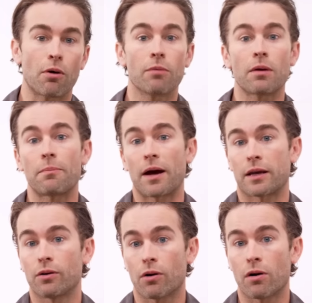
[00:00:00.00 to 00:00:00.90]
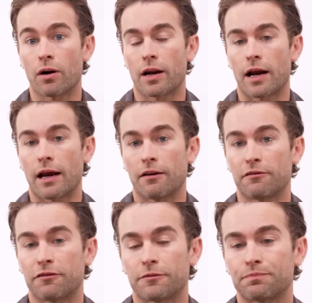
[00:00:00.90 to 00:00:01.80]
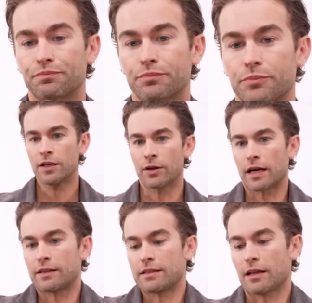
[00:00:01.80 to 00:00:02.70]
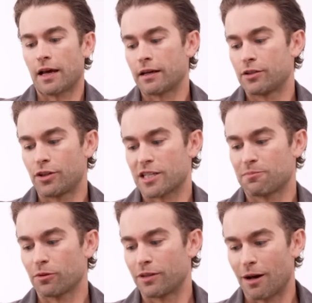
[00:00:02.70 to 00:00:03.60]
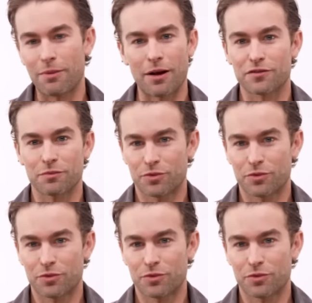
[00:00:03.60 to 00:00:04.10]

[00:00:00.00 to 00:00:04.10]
bar in my backyard and I have you know, I got these like adjustable dumbbells